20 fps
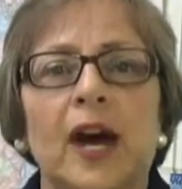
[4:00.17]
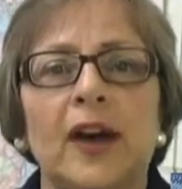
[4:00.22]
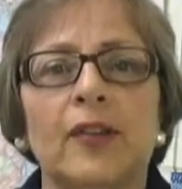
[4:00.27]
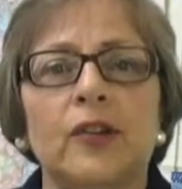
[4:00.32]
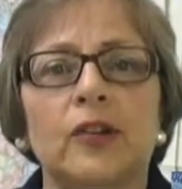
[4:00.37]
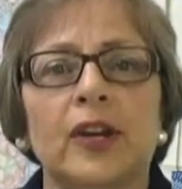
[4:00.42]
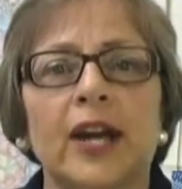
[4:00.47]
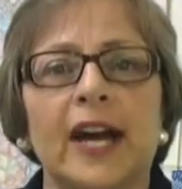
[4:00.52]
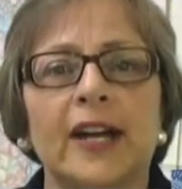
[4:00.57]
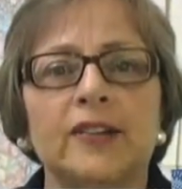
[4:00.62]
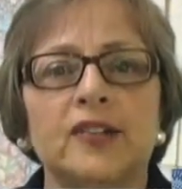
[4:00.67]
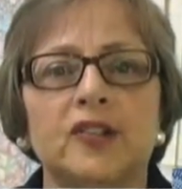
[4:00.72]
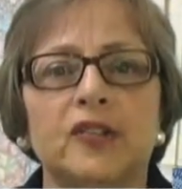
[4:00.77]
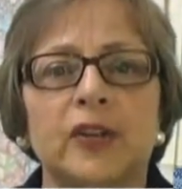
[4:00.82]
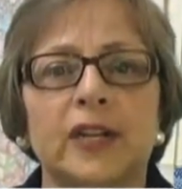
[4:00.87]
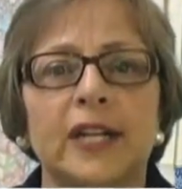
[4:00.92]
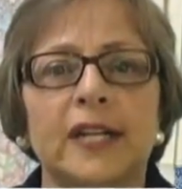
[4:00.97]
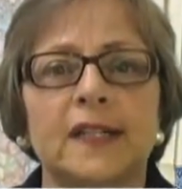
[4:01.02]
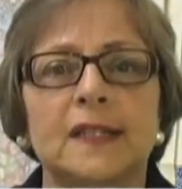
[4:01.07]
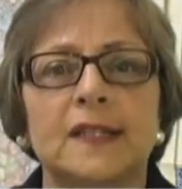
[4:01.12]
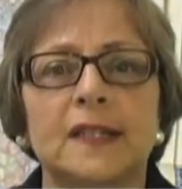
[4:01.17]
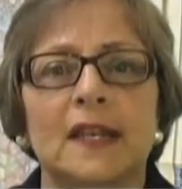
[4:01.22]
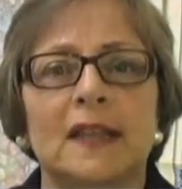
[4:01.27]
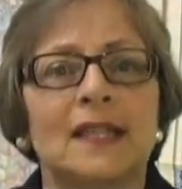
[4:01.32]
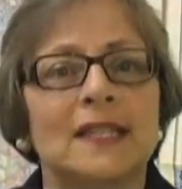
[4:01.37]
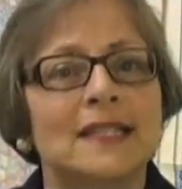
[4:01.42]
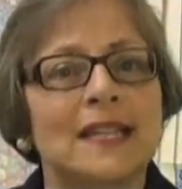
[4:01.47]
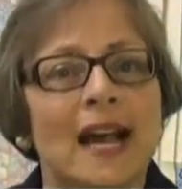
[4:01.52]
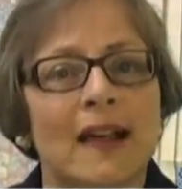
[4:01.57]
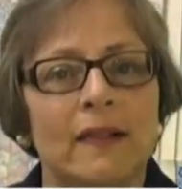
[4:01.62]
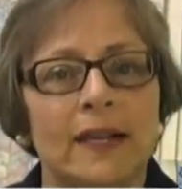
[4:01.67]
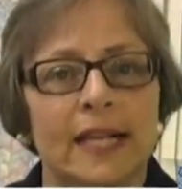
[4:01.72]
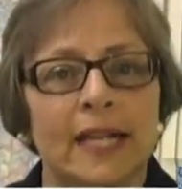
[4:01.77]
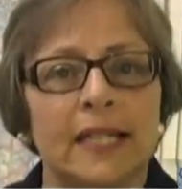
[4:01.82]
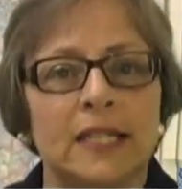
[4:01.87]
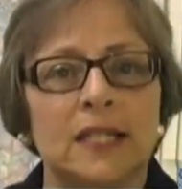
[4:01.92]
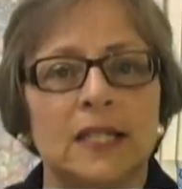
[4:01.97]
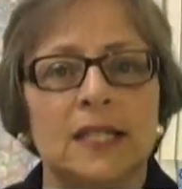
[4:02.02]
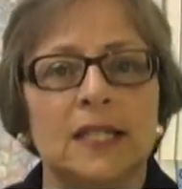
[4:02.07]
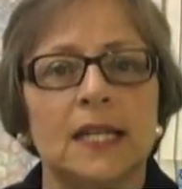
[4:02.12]
other countries, the
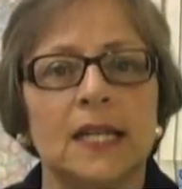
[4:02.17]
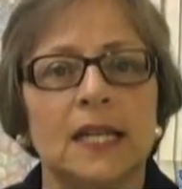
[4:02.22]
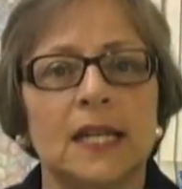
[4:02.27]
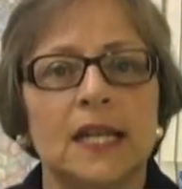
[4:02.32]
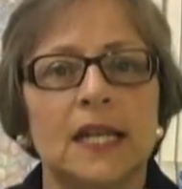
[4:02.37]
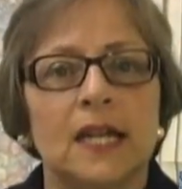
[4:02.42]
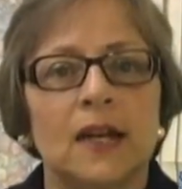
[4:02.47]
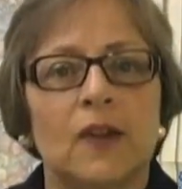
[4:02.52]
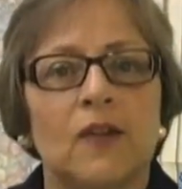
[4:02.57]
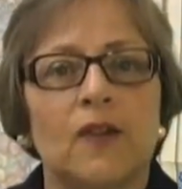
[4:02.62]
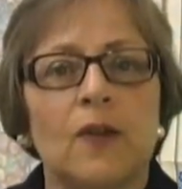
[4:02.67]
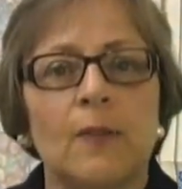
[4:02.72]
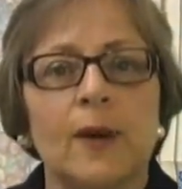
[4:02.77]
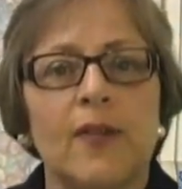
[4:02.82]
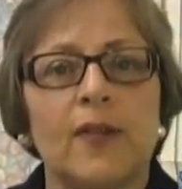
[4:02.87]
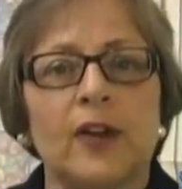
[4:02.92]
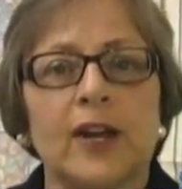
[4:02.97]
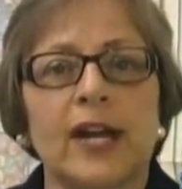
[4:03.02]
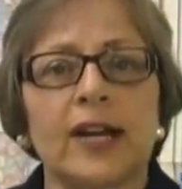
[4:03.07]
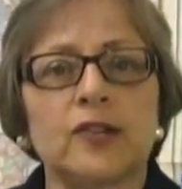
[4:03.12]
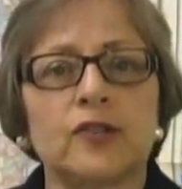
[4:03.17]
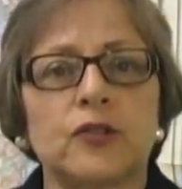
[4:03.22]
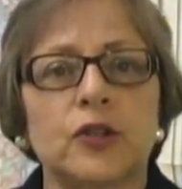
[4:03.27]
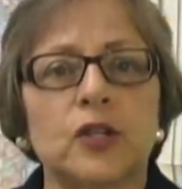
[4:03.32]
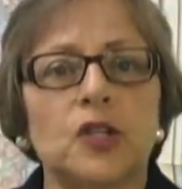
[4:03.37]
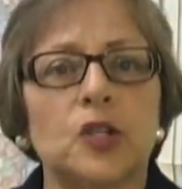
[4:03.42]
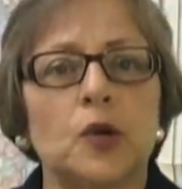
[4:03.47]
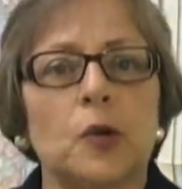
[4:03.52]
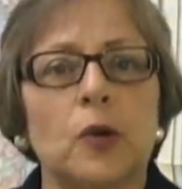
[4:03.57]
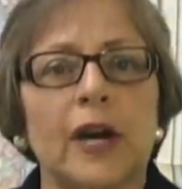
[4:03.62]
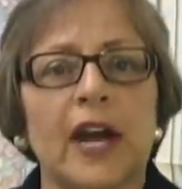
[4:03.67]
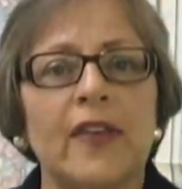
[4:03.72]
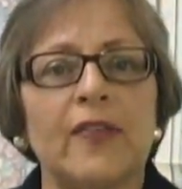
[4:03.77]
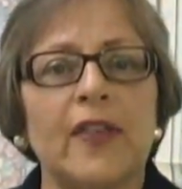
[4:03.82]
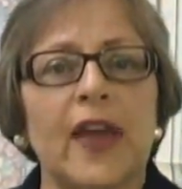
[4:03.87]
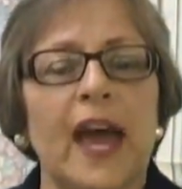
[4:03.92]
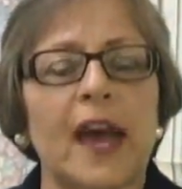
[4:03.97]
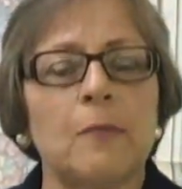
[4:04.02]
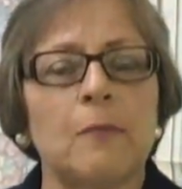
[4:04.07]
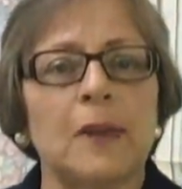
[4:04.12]
delegates from other countries who were at
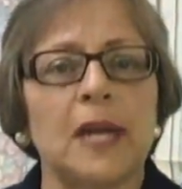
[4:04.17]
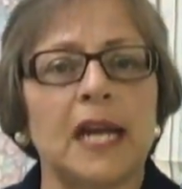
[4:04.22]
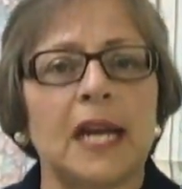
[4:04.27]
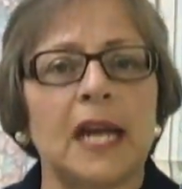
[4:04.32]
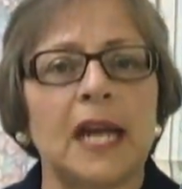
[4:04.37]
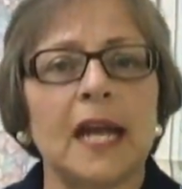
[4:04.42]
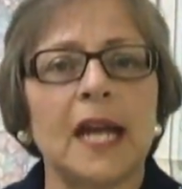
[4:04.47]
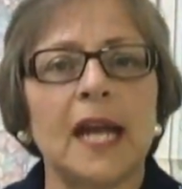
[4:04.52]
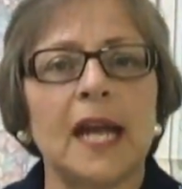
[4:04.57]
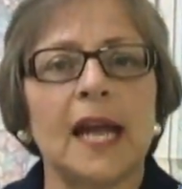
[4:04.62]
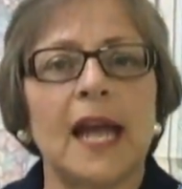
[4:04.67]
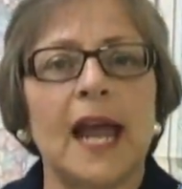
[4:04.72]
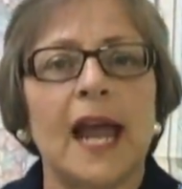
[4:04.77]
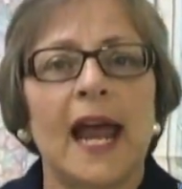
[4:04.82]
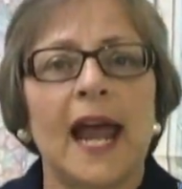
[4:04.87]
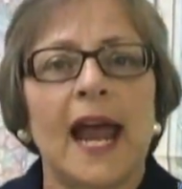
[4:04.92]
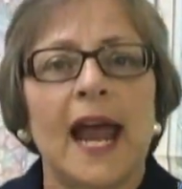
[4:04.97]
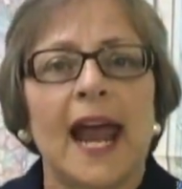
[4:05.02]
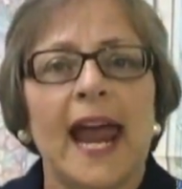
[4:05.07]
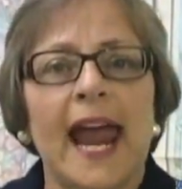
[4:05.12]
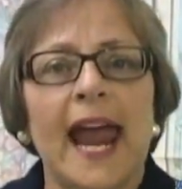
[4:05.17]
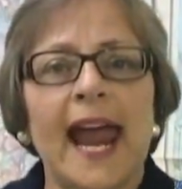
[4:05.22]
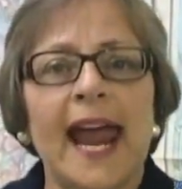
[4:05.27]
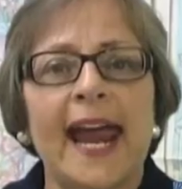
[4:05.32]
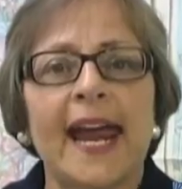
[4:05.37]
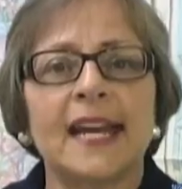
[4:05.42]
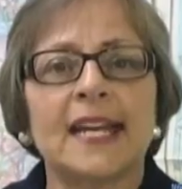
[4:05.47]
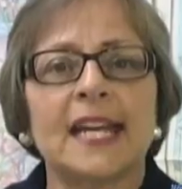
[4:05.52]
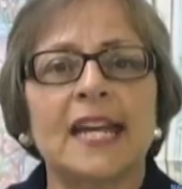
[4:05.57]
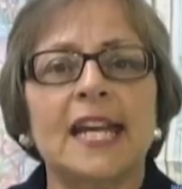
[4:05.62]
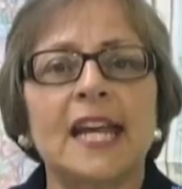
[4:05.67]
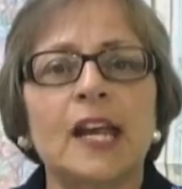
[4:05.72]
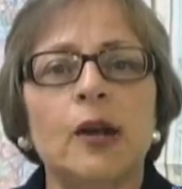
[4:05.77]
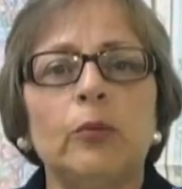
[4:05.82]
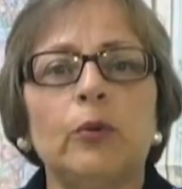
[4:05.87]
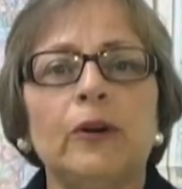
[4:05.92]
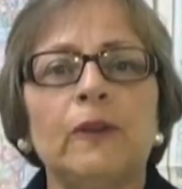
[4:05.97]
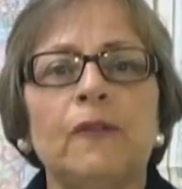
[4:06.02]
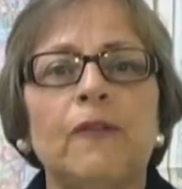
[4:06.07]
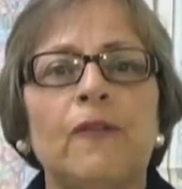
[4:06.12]
that meeting, and he
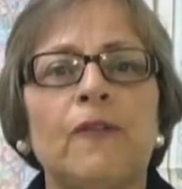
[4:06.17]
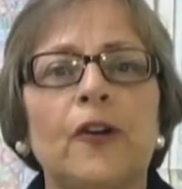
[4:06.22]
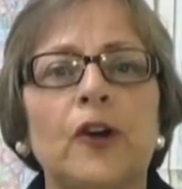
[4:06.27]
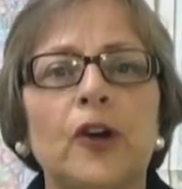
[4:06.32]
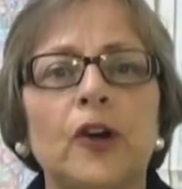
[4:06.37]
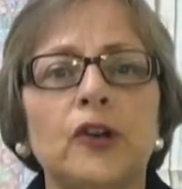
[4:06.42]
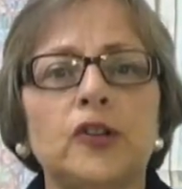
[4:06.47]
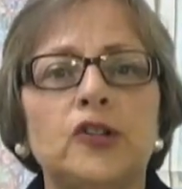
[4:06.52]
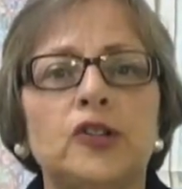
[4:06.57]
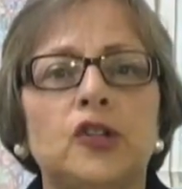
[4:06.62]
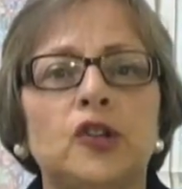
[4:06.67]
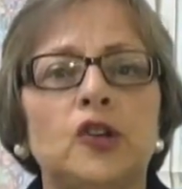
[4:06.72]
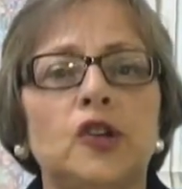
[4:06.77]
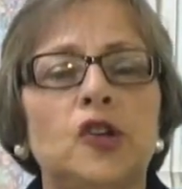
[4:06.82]
referred to